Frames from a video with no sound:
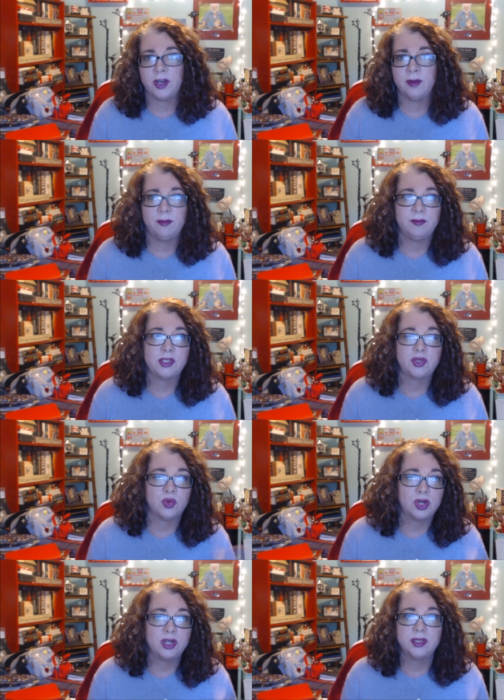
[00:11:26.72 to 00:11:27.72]
from
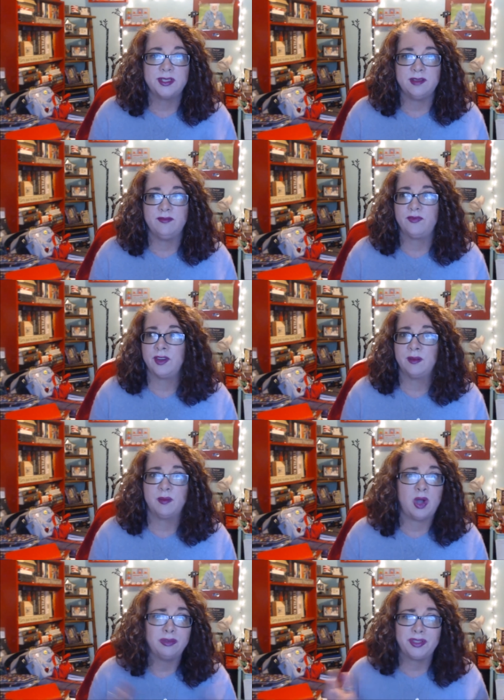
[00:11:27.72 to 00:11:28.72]
stores and
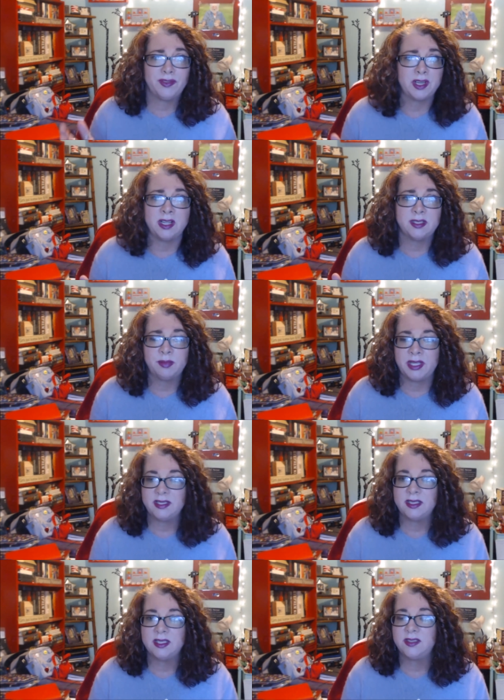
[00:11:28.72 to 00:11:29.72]
from all different kinds of
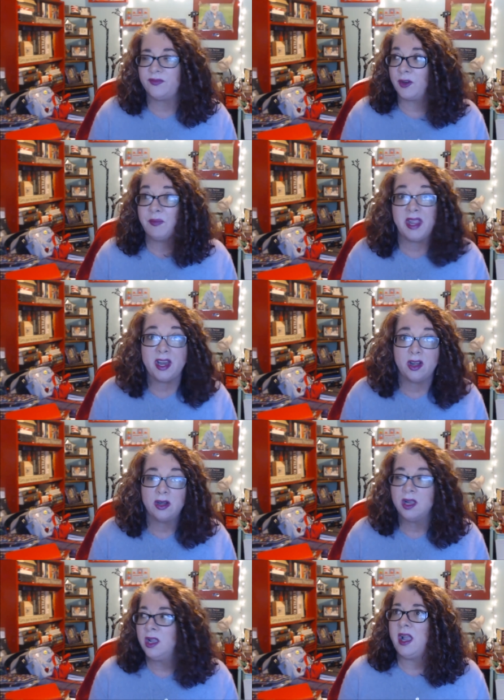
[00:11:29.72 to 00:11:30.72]
places from
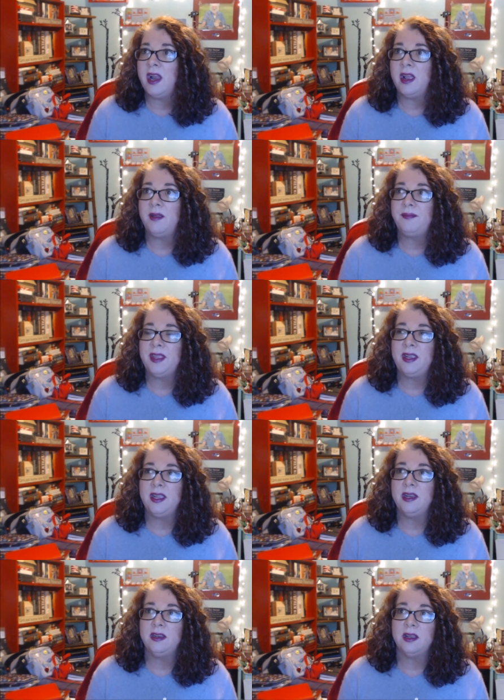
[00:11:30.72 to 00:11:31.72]
there. And I'm
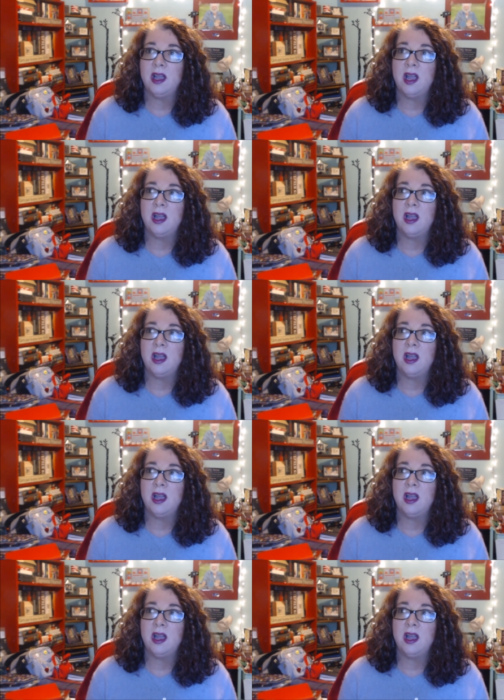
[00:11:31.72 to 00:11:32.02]
thinking,